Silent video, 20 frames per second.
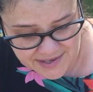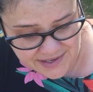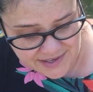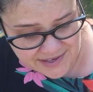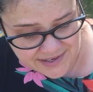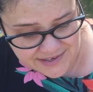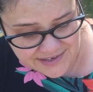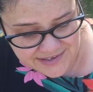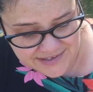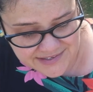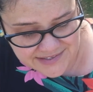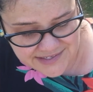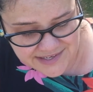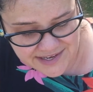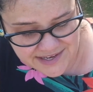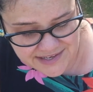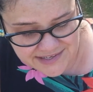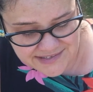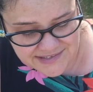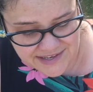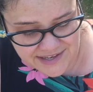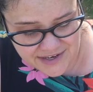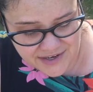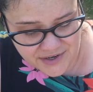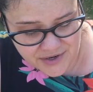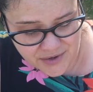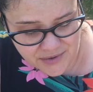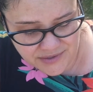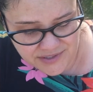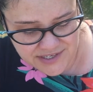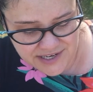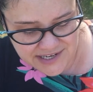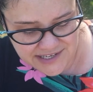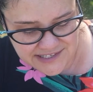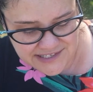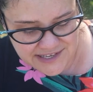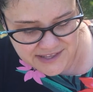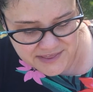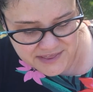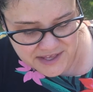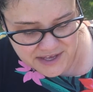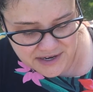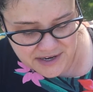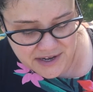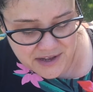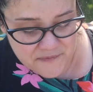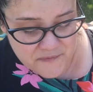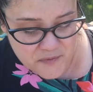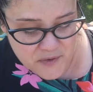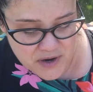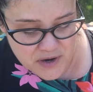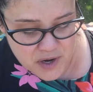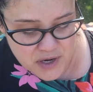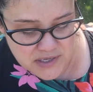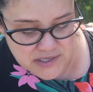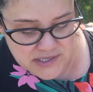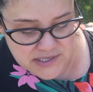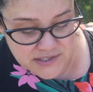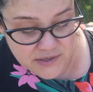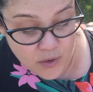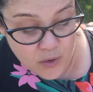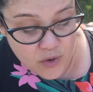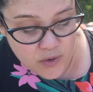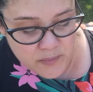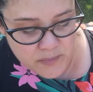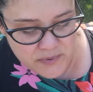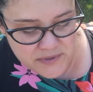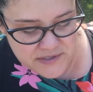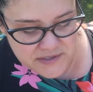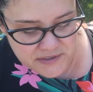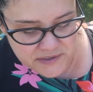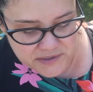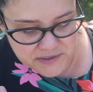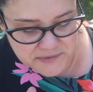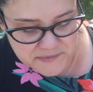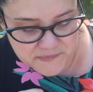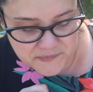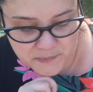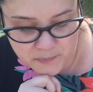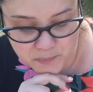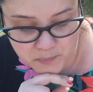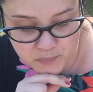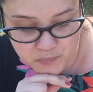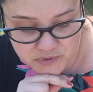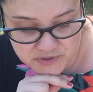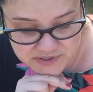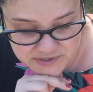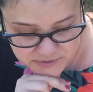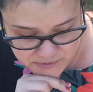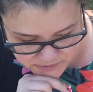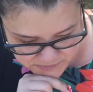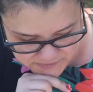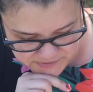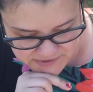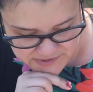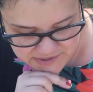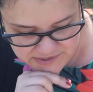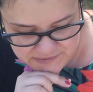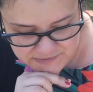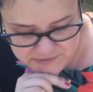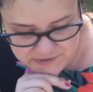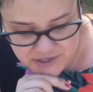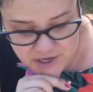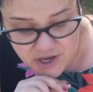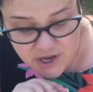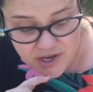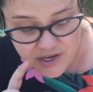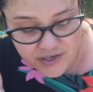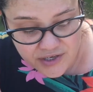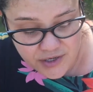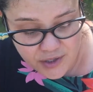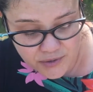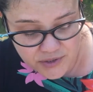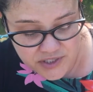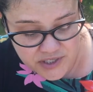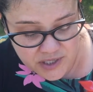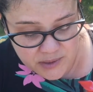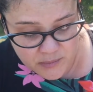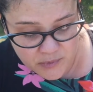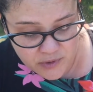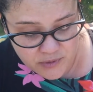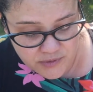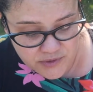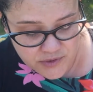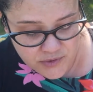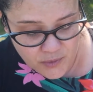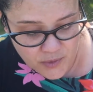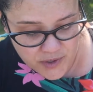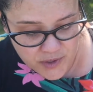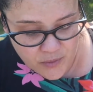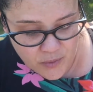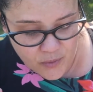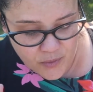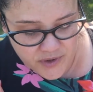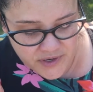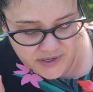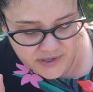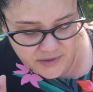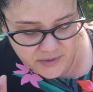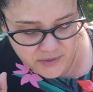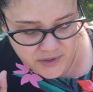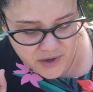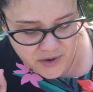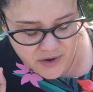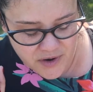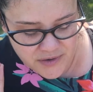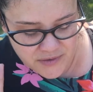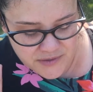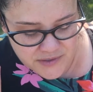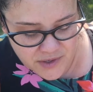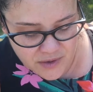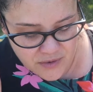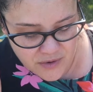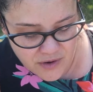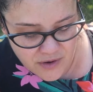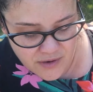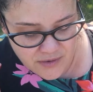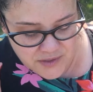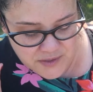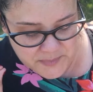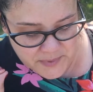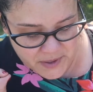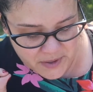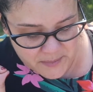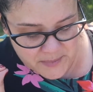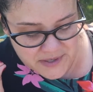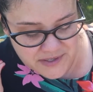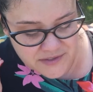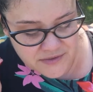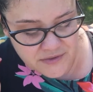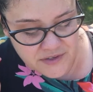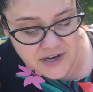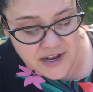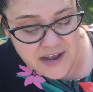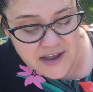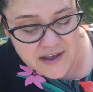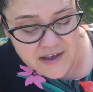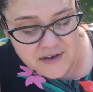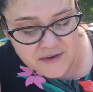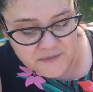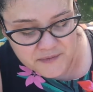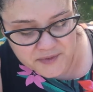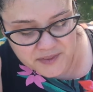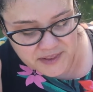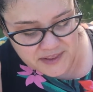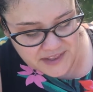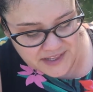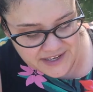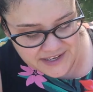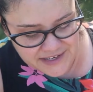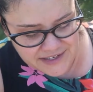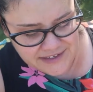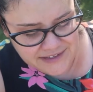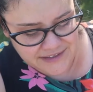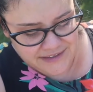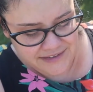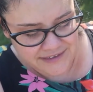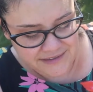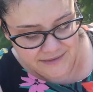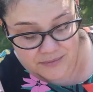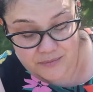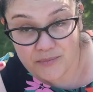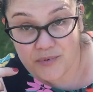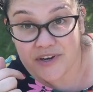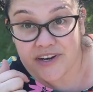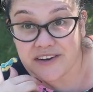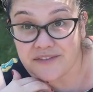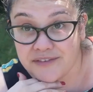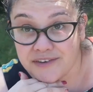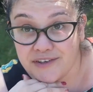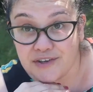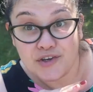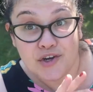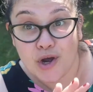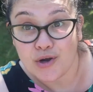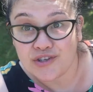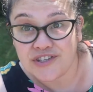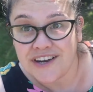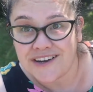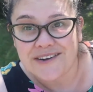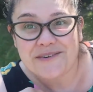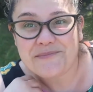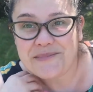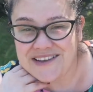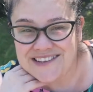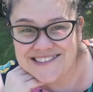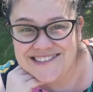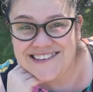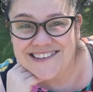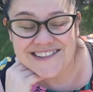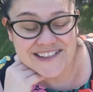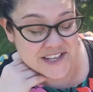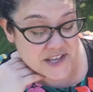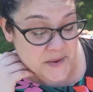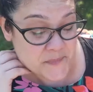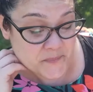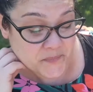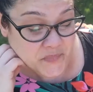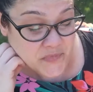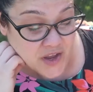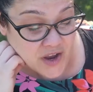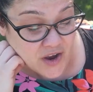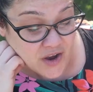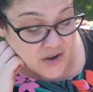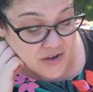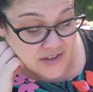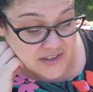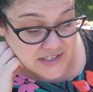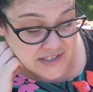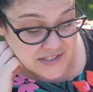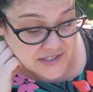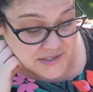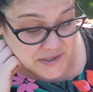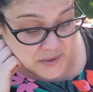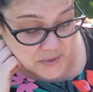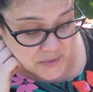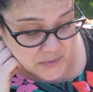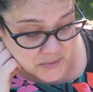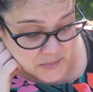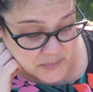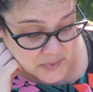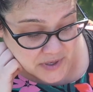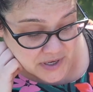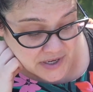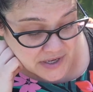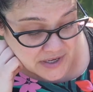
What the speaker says: and it says that no dye, synthetic fragrances, or preservatives, no GMO, soy, corn, canola oils, alcohols, parabens, or flake, whatever, no junk basically on the soap.